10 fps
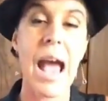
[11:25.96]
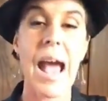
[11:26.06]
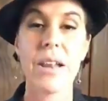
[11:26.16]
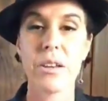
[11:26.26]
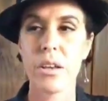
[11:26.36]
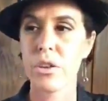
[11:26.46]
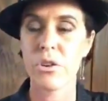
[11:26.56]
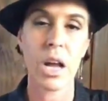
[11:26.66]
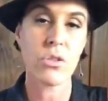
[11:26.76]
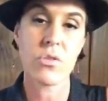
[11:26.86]
And
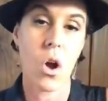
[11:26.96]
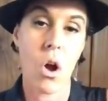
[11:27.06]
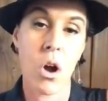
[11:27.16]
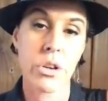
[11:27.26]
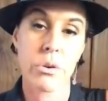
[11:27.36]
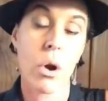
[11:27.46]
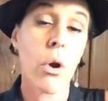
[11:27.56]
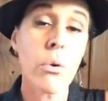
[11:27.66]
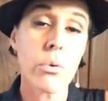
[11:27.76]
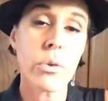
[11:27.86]
you're not just on your
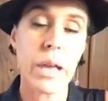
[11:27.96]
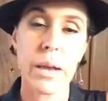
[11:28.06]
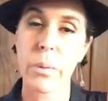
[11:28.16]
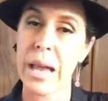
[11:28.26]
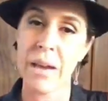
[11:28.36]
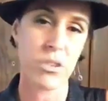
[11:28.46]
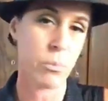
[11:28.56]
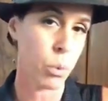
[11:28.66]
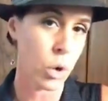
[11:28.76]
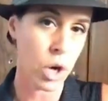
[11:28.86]
own. Like we have
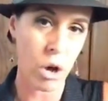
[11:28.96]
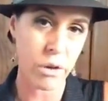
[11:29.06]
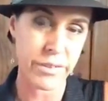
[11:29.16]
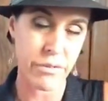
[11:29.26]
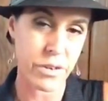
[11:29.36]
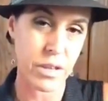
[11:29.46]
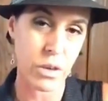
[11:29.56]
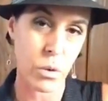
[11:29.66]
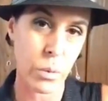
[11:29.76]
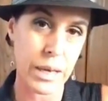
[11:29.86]
support calls every
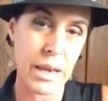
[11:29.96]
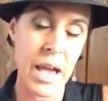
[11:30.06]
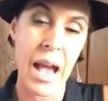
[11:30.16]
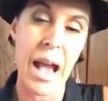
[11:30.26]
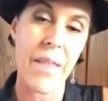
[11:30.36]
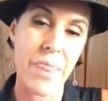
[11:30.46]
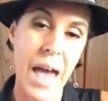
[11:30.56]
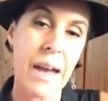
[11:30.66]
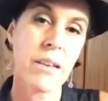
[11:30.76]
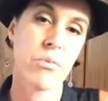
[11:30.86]
single week. And
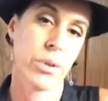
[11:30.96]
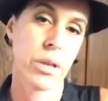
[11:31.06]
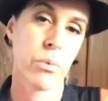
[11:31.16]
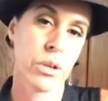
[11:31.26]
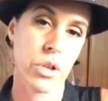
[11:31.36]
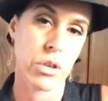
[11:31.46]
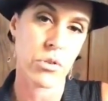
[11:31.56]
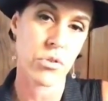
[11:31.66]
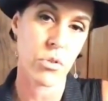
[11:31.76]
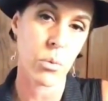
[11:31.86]
that is really what
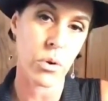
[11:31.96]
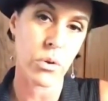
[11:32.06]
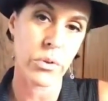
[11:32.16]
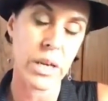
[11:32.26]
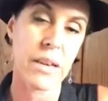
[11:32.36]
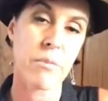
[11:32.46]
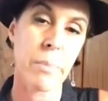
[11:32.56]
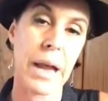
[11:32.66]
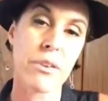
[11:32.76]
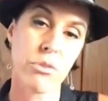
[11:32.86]
changes the world, is
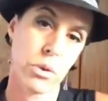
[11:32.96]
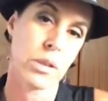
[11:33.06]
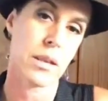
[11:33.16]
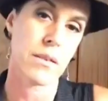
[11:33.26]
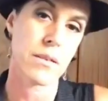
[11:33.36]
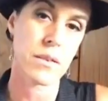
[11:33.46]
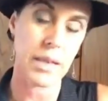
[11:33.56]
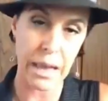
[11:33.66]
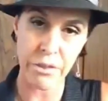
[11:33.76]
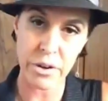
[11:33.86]
by doing this
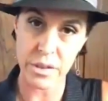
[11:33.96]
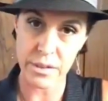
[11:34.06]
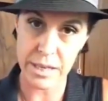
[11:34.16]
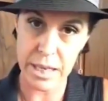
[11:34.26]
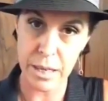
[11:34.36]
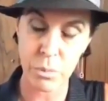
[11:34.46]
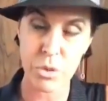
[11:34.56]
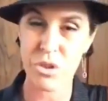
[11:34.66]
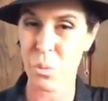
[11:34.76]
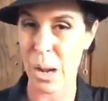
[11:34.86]
together as a team,
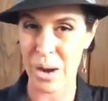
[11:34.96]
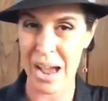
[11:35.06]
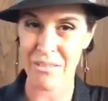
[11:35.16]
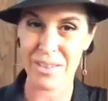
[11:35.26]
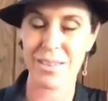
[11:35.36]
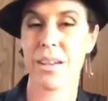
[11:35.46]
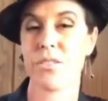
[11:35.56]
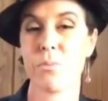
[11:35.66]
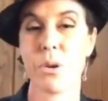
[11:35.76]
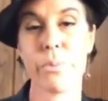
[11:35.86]
which is why we're having this
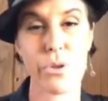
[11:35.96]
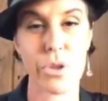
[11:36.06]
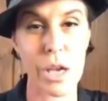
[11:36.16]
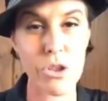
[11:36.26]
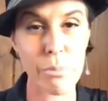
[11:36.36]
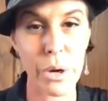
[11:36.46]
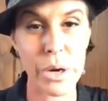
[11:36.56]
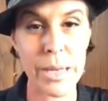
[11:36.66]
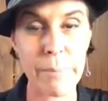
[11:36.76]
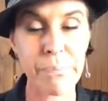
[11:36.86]
customer appreciation
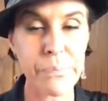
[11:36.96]
party.